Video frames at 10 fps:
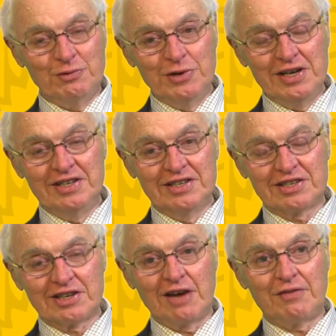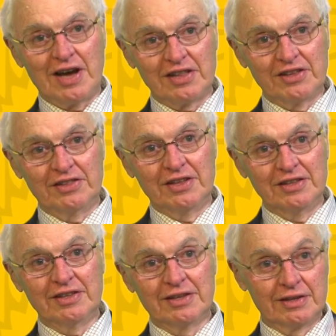read stuff other
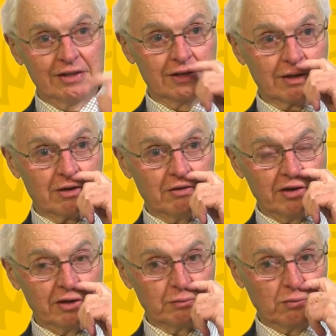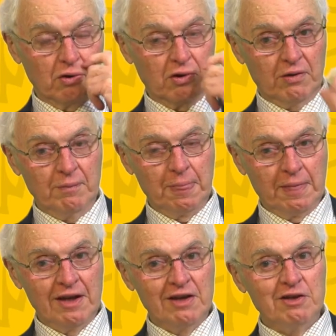than the Korean War,
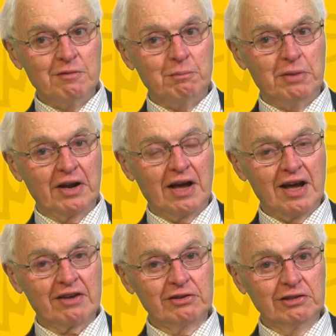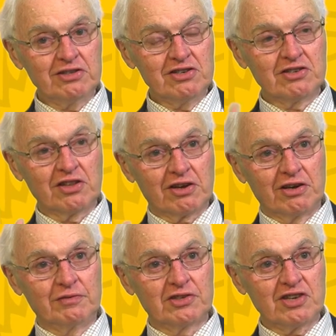but I could listen to the
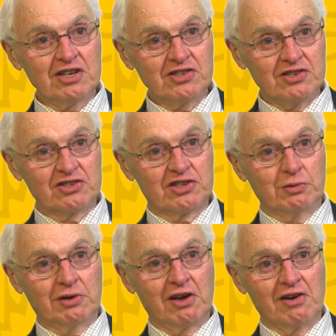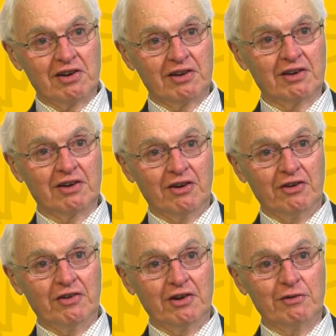conversations that were going
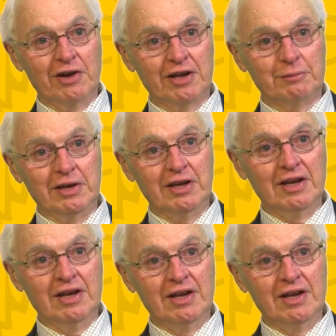on around me.